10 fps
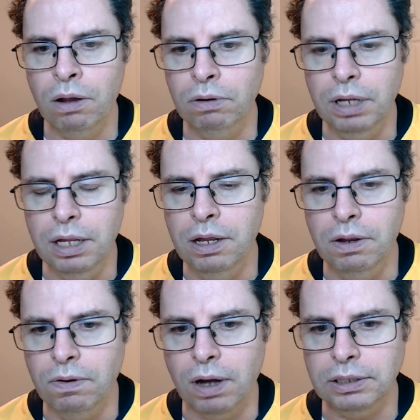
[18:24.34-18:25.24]
you know,
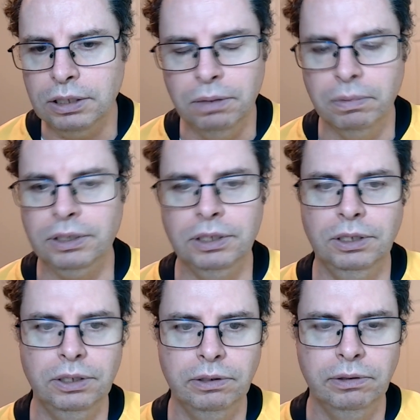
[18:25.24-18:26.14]
you got too much
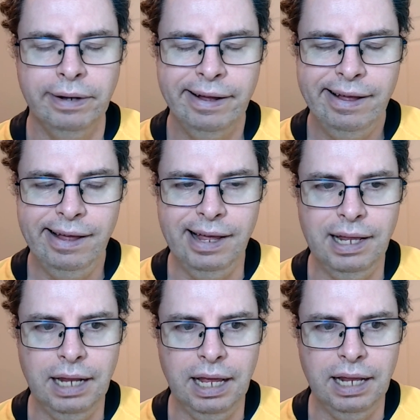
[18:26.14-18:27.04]
to do
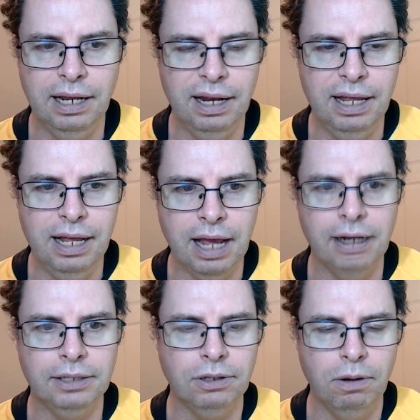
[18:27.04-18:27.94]
in the league,
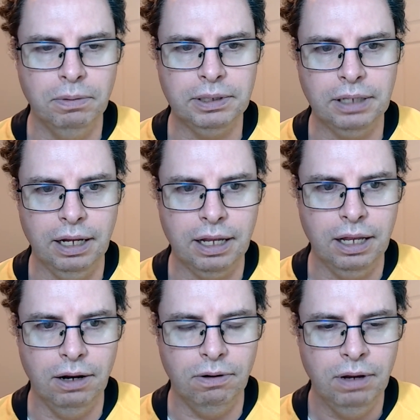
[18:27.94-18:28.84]
and it's almost like,
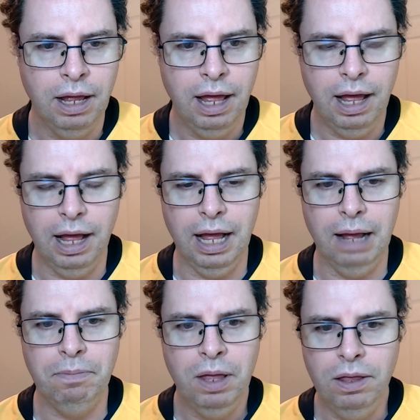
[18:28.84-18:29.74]
you know,
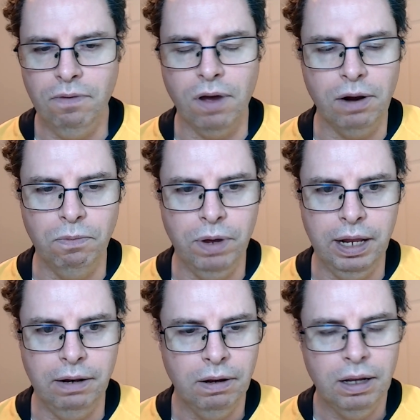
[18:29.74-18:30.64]
you've got to
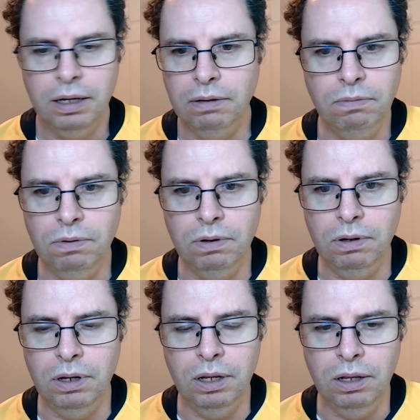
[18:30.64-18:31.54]
win,
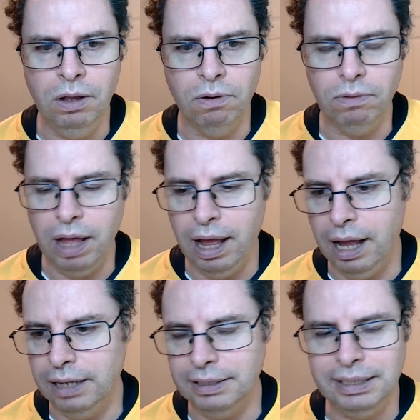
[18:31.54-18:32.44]
you know,
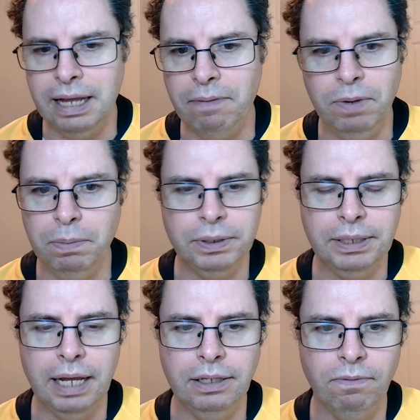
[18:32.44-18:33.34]

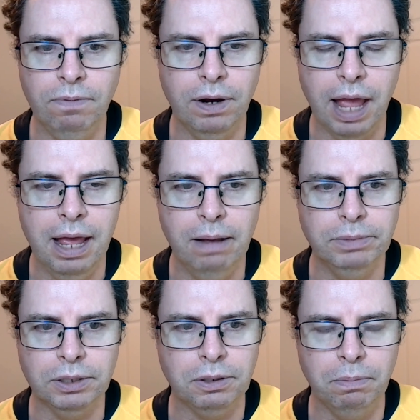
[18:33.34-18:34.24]
70% of your
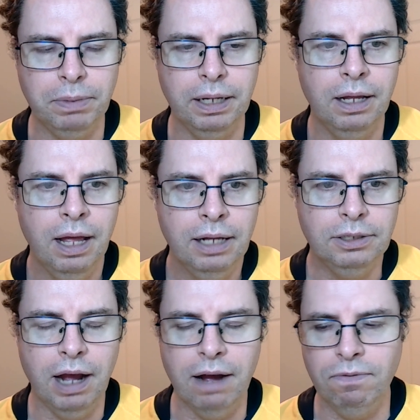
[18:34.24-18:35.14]
games or something
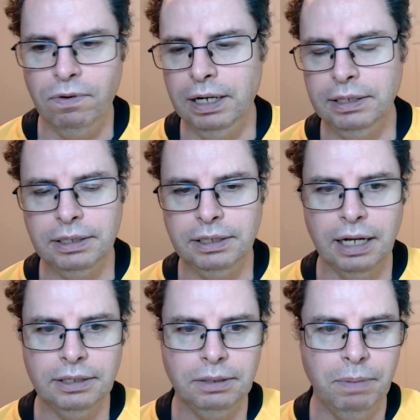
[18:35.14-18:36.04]
to have a realistic
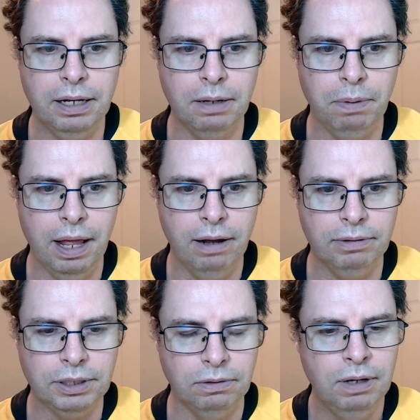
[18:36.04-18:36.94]
chance of making the
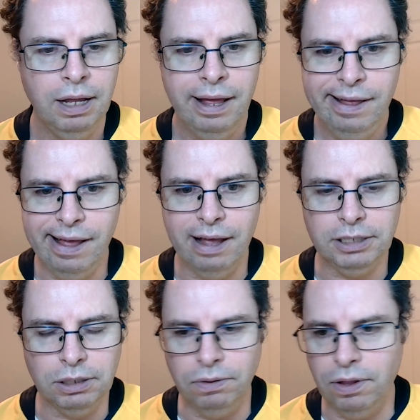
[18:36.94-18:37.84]
playoffs. So
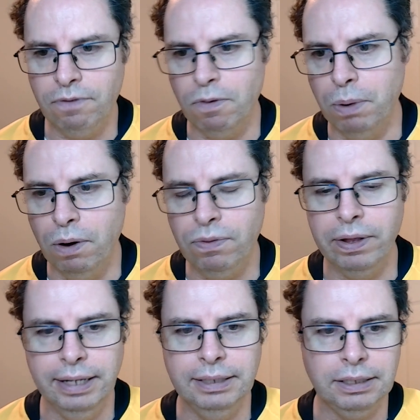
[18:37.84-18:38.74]
yeah, so I think for
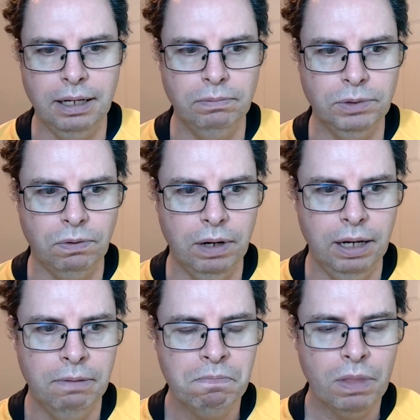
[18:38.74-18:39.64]
both of these teams,
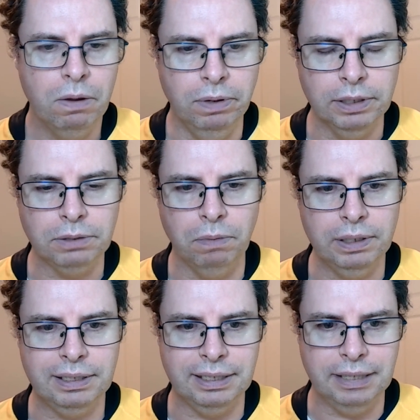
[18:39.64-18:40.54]
really, we just
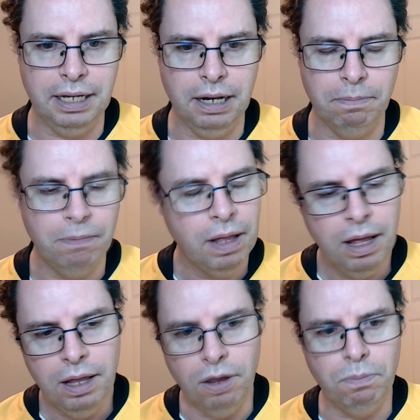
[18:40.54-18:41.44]
want to see them,
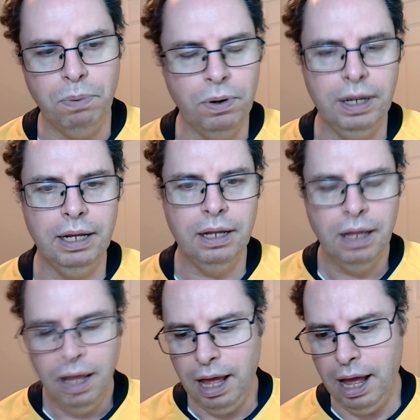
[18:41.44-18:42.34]
you know, putting
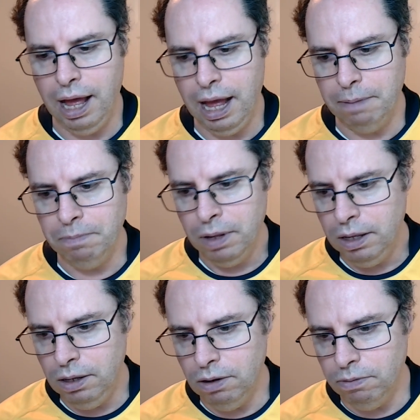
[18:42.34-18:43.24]
you
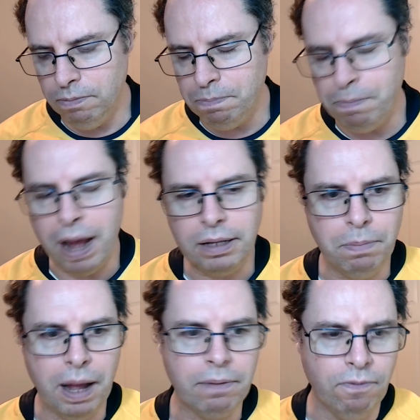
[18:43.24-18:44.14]
know,
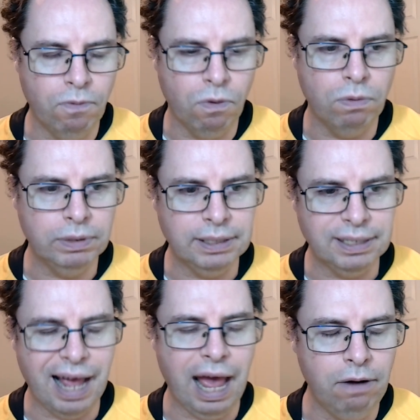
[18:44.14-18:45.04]
back-to-back
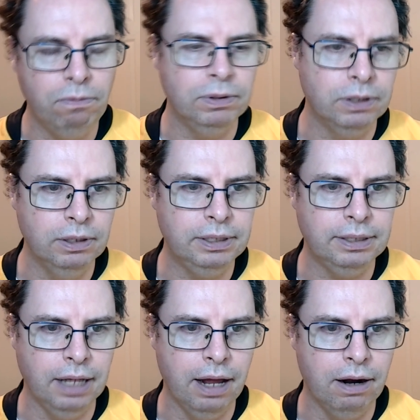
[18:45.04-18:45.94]
performances and
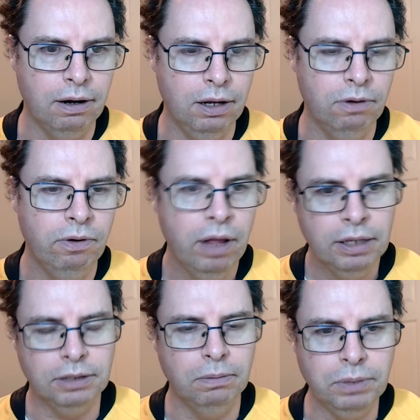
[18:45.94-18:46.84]
results together. You know,
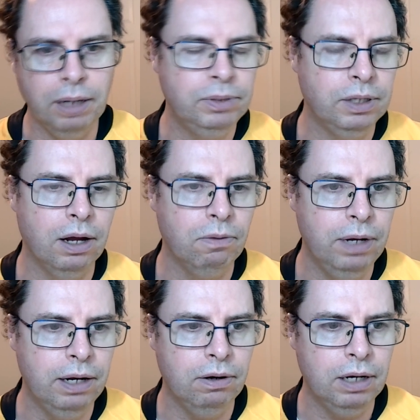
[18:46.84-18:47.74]
sometimes you got to
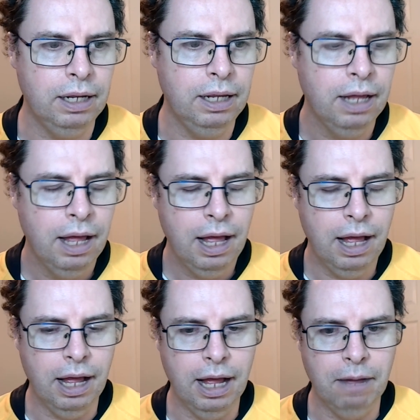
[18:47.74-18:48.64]
win ugly,
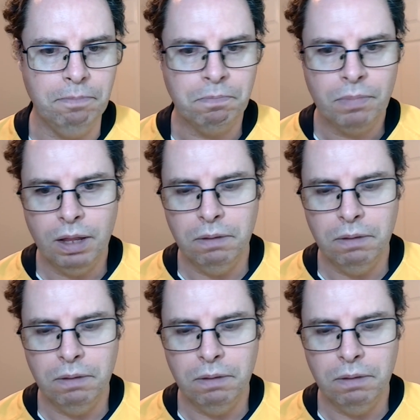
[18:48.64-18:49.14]
and